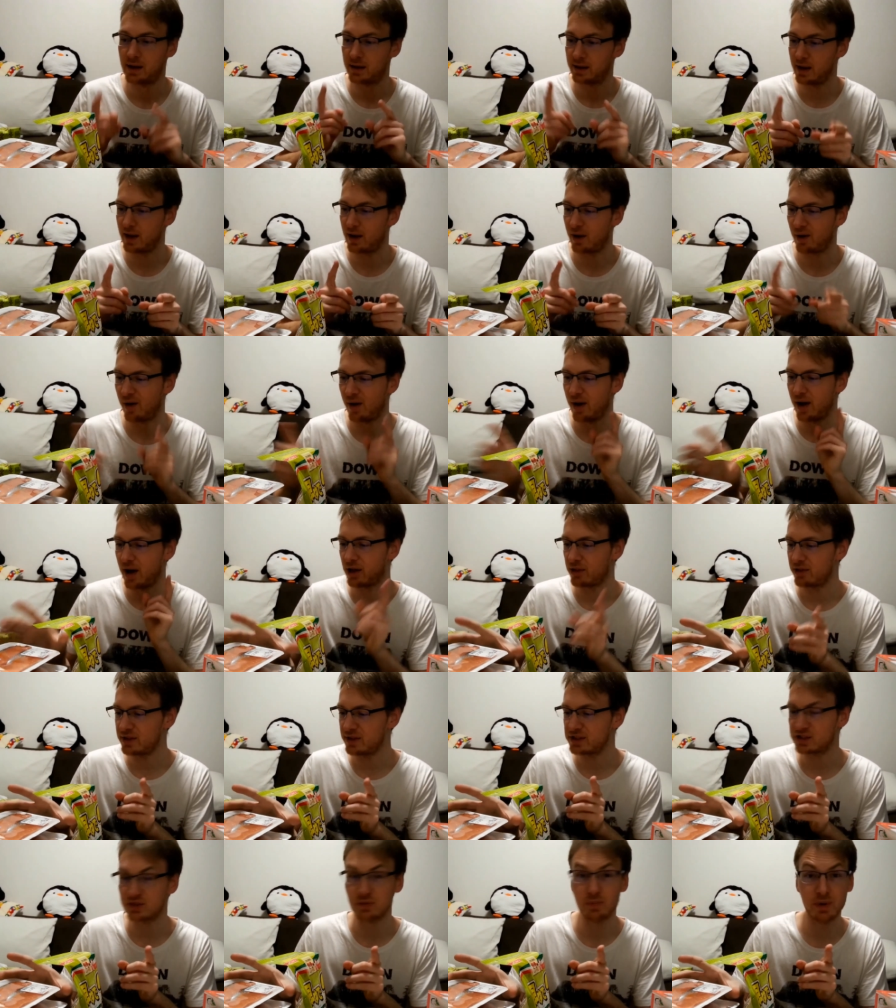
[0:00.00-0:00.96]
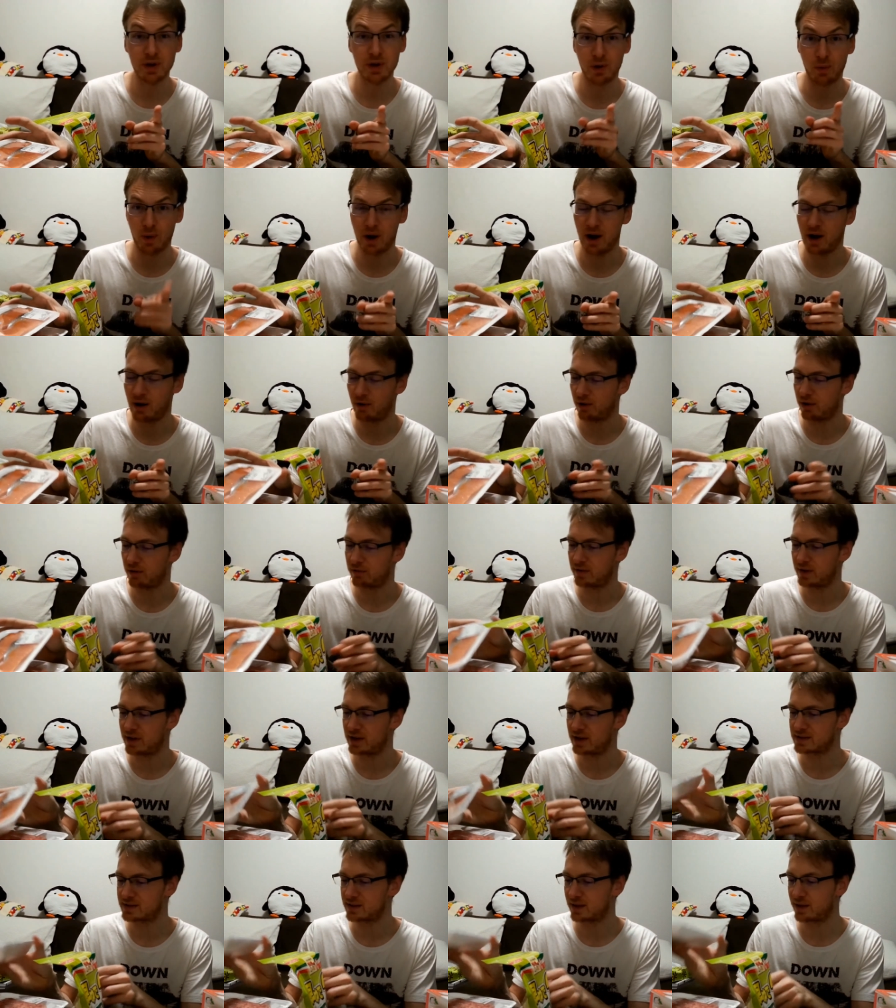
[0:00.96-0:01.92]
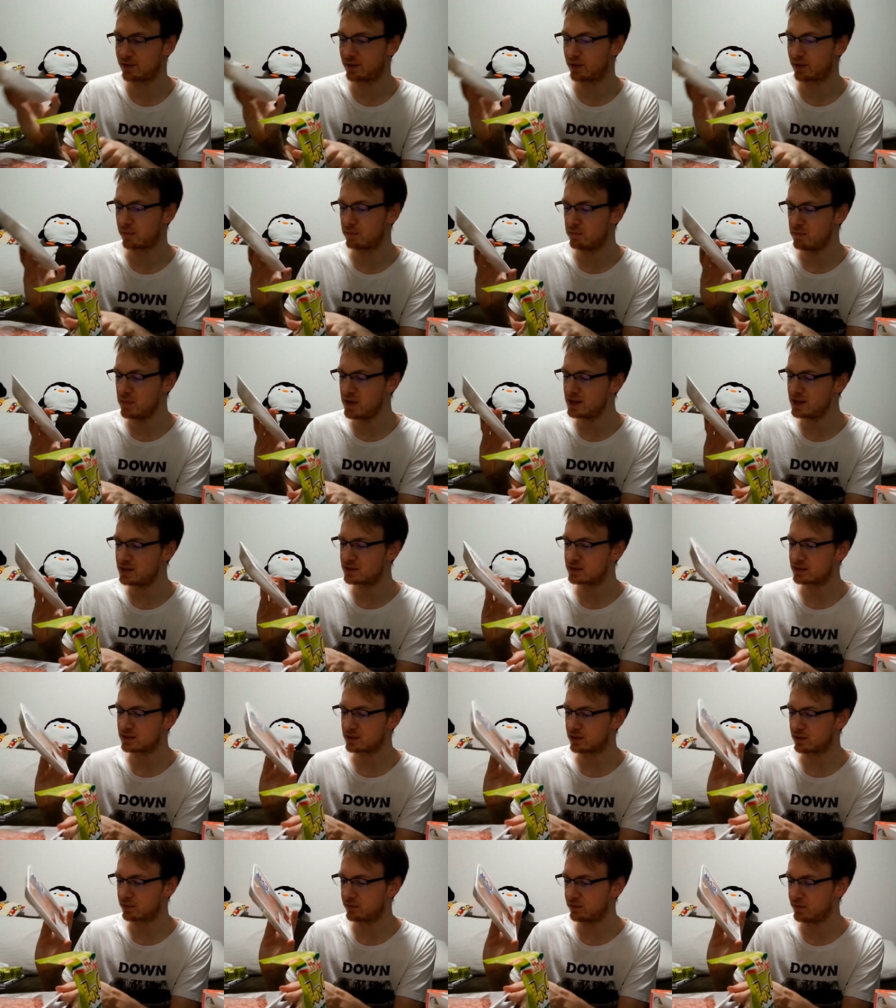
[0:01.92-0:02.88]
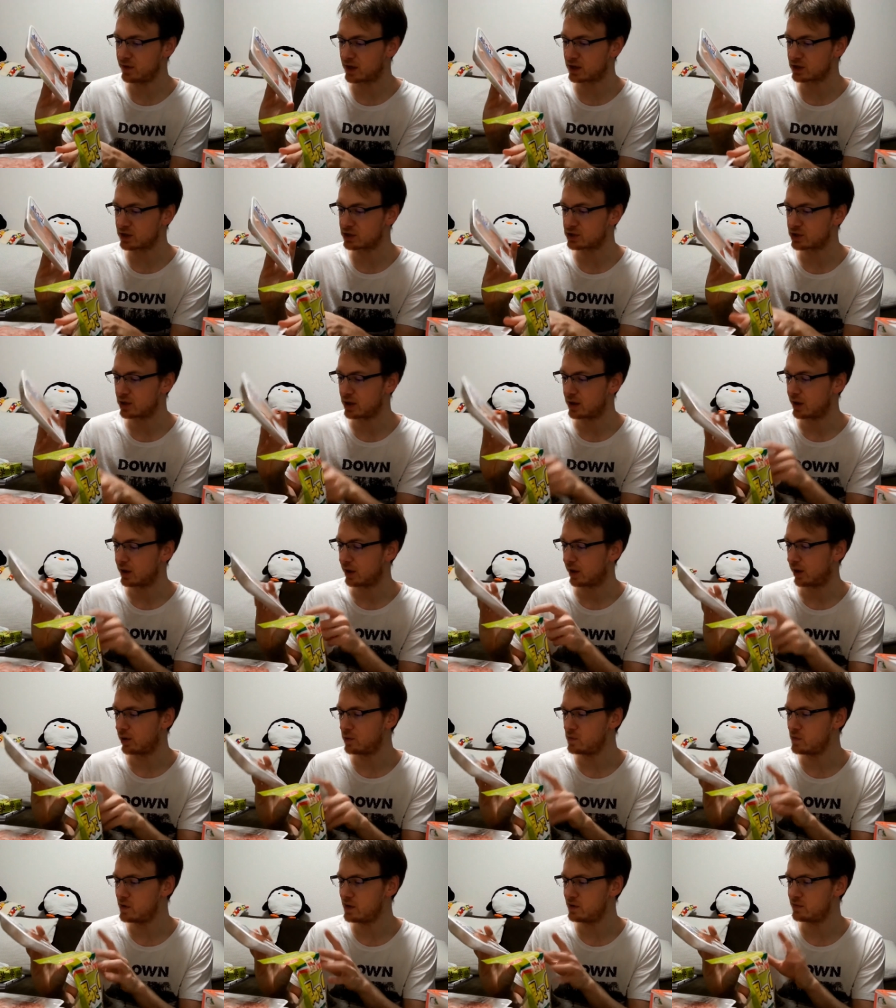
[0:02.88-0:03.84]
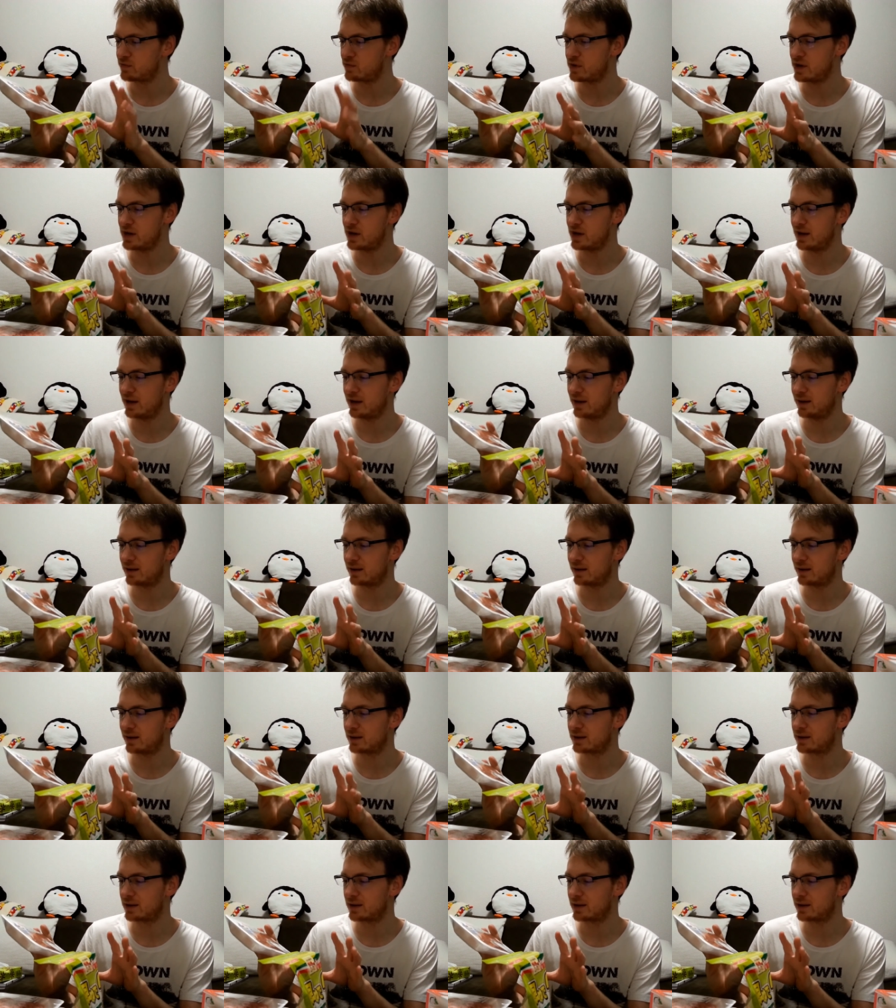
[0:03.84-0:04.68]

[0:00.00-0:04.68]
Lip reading: Now, the thing to be aware of is that the meats and the fish only really